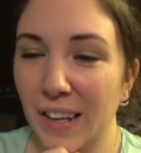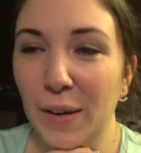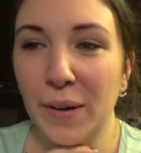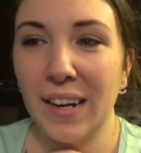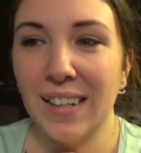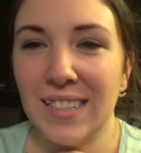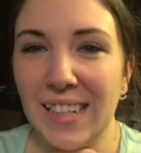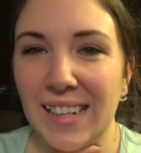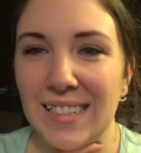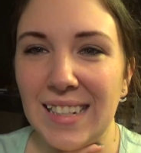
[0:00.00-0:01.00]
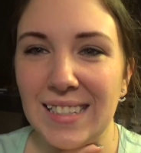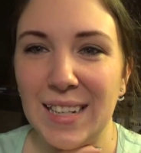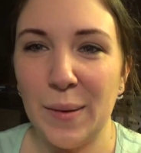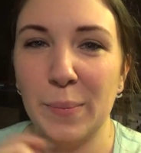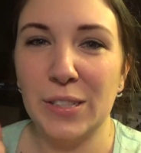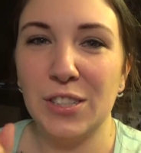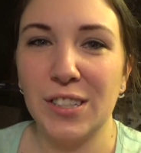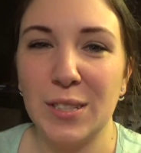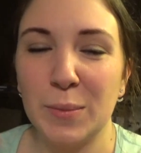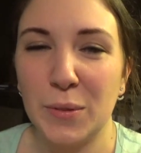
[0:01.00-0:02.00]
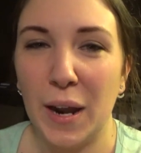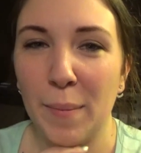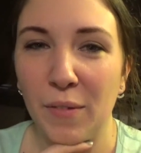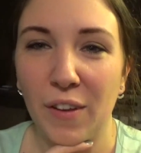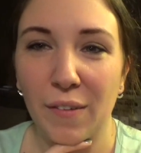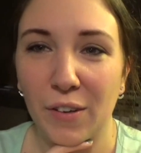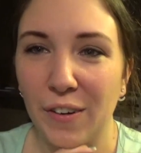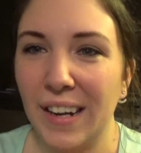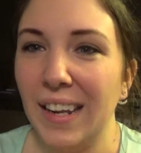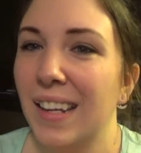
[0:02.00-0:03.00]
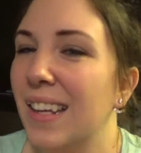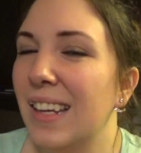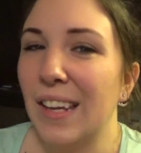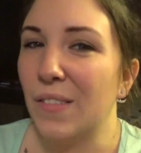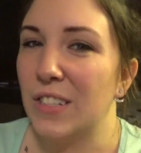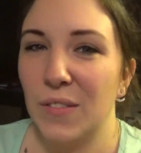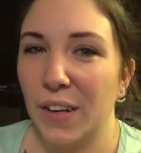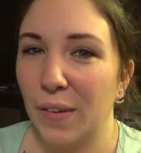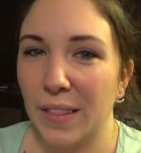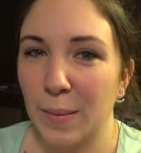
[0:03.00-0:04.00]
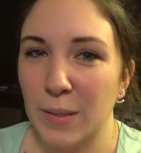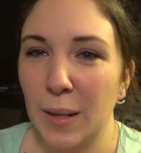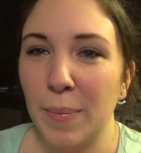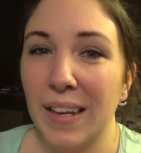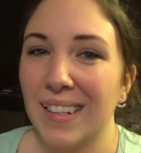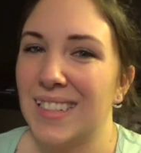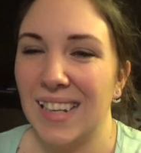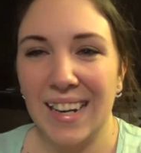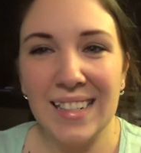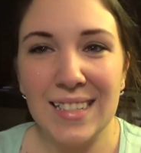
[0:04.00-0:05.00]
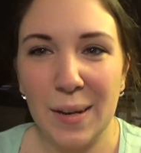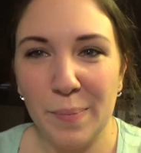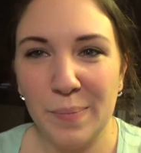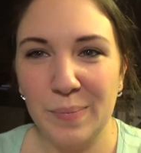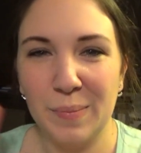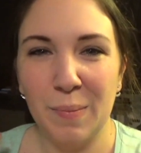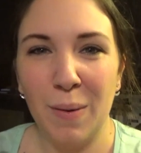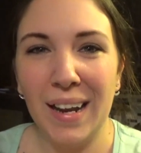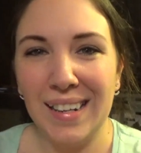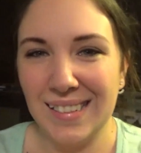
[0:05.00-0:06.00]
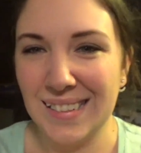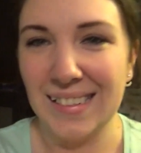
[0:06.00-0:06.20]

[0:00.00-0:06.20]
Anyway, I'll see you guys next time. Be sure to subscribe if you haven't already. Give this video a thumbs up, and I'll see you next time. Bye.